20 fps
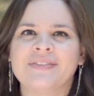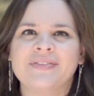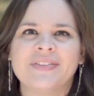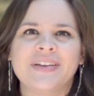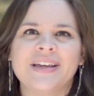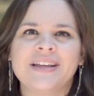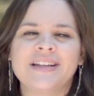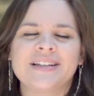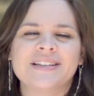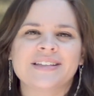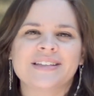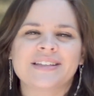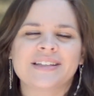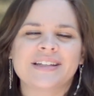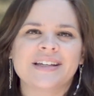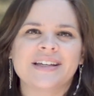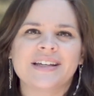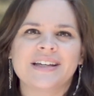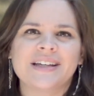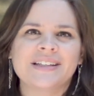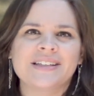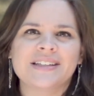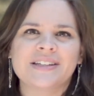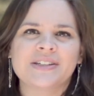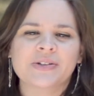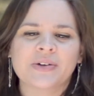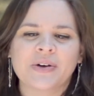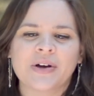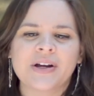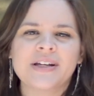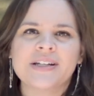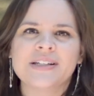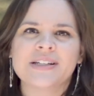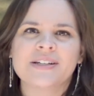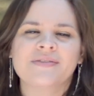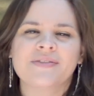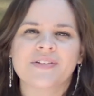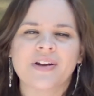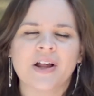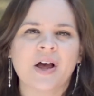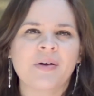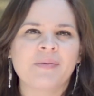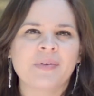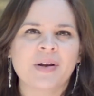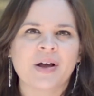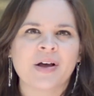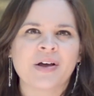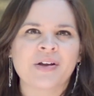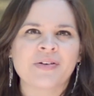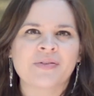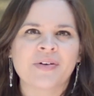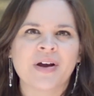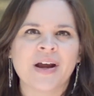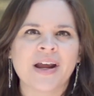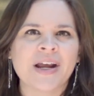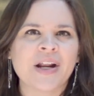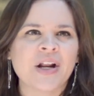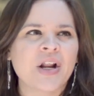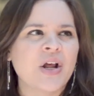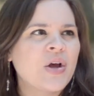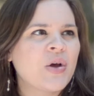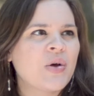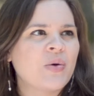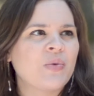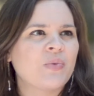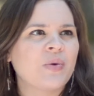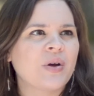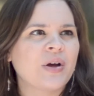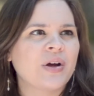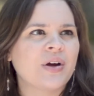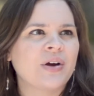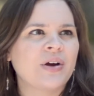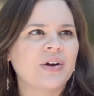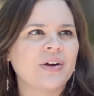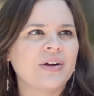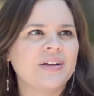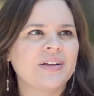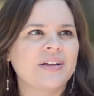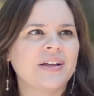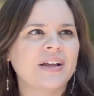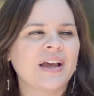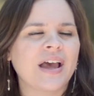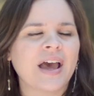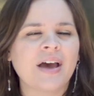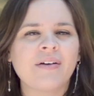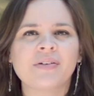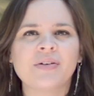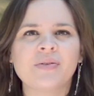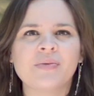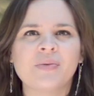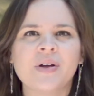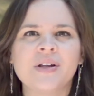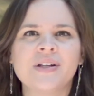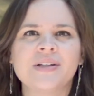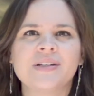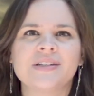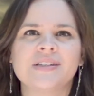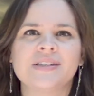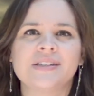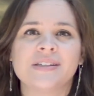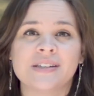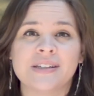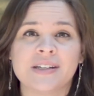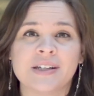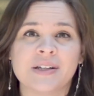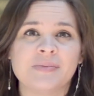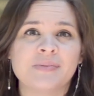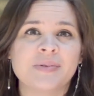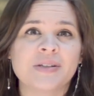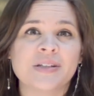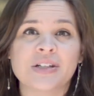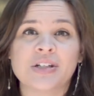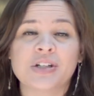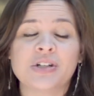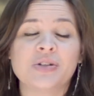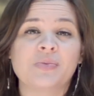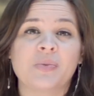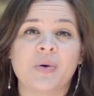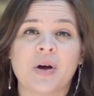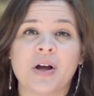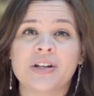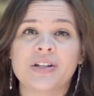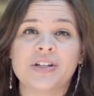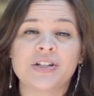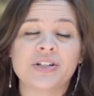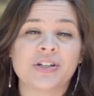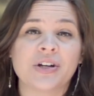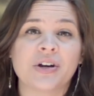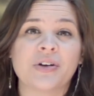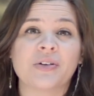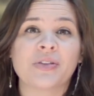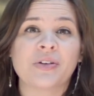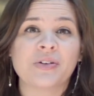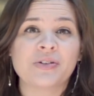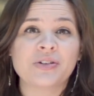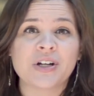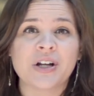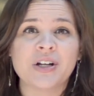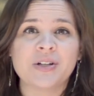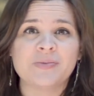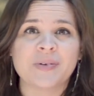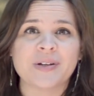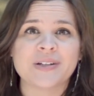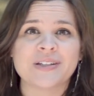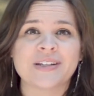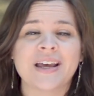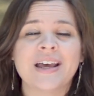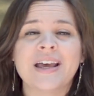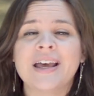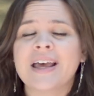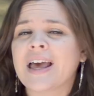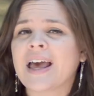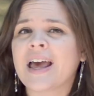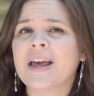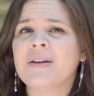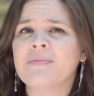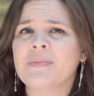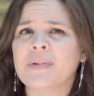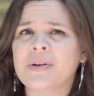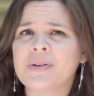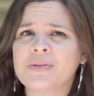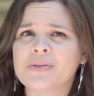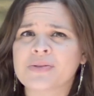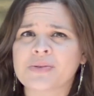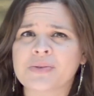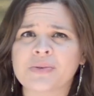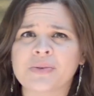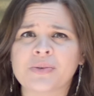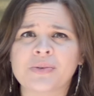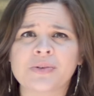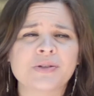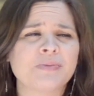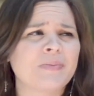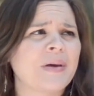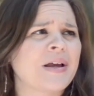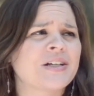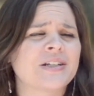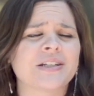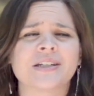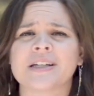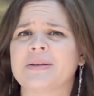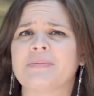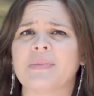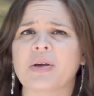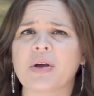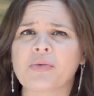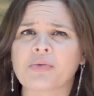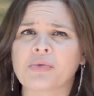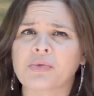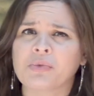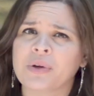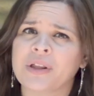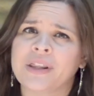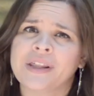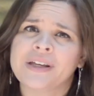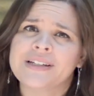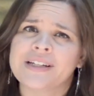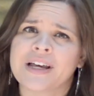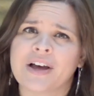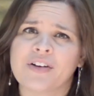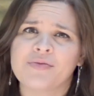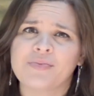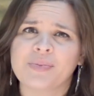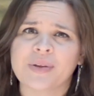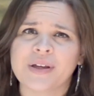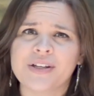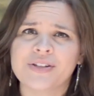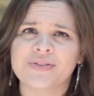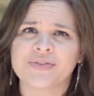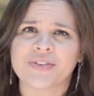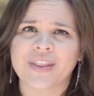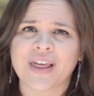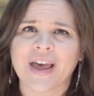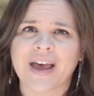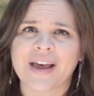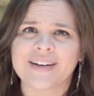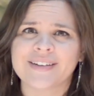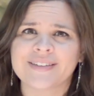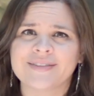It's this crazy phenomenon, right, where everyone seems to just want to share their judgments. And middle school especially can be a really tough place for that.